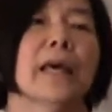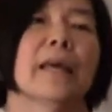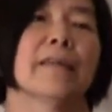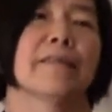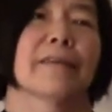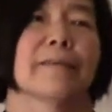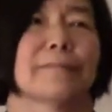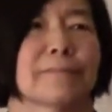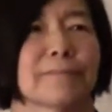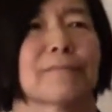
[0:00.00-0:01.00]
and
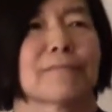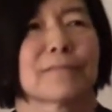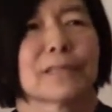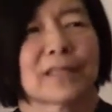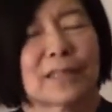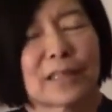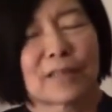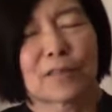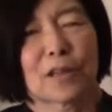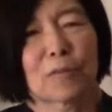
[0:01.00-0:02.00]

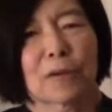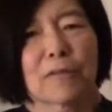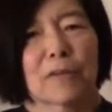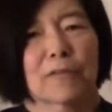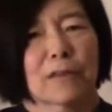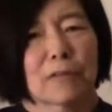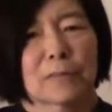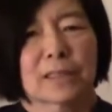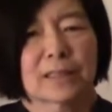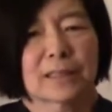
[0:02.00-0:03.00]
it's one of our
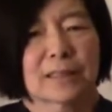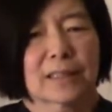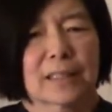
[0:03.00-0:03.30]
favorite pieces.